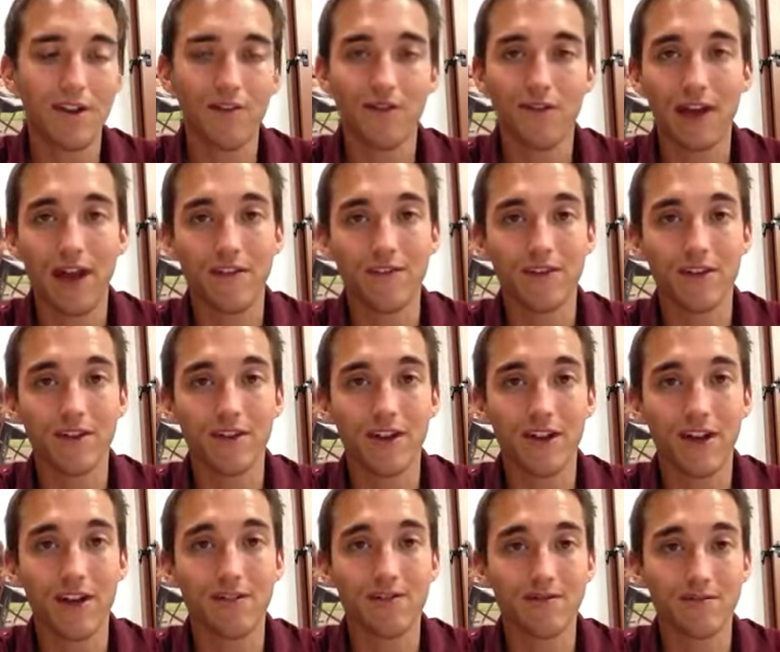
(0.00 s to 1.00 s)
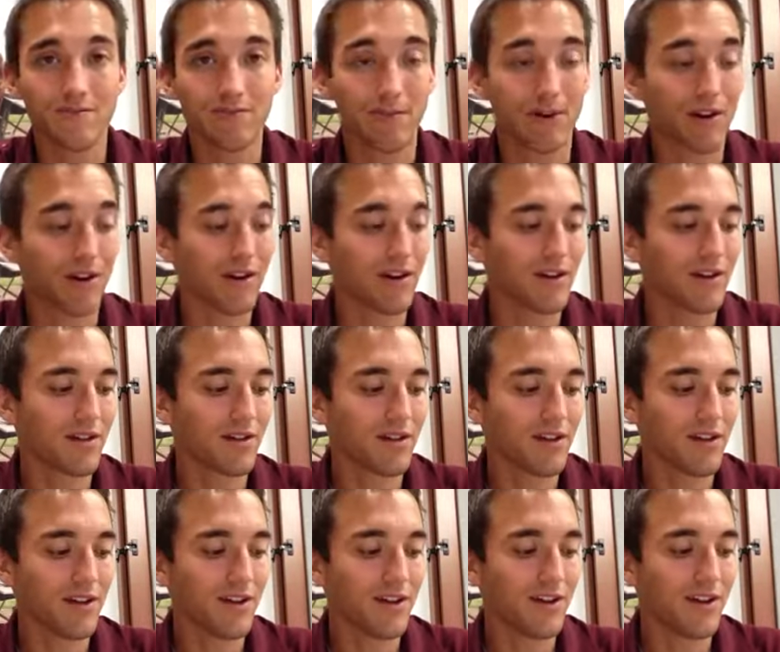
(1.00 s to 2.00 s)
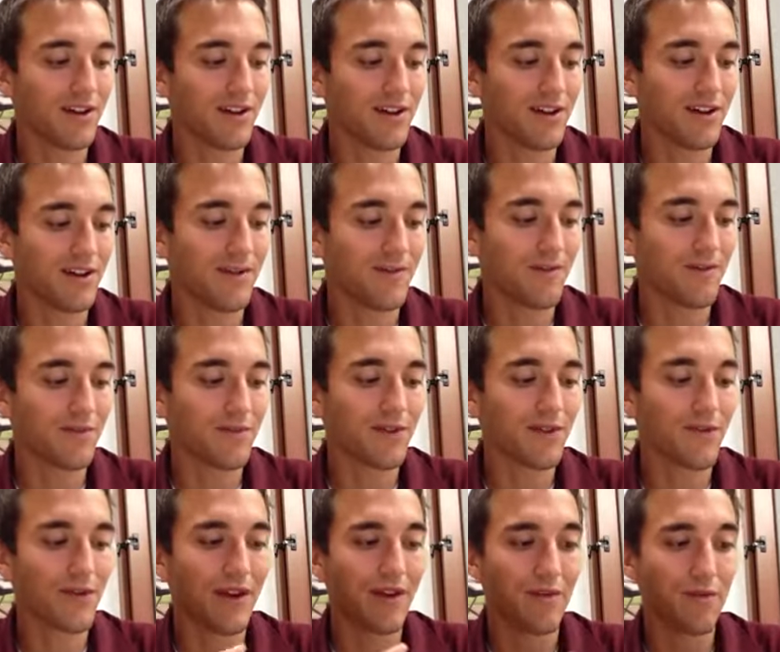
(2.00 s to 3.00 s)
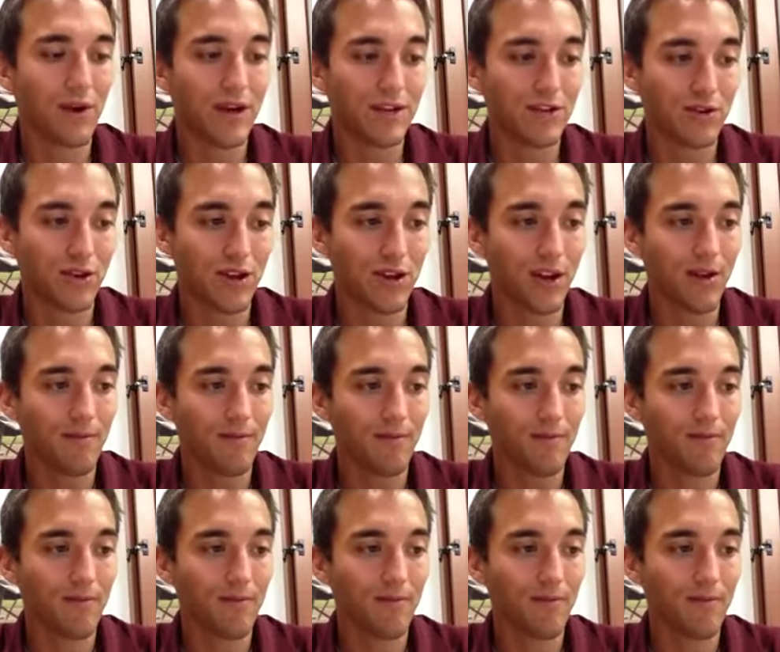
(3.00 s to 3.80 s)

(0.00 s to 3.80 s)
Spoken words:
If you haven't done it yet, mark it. Then we have weight training.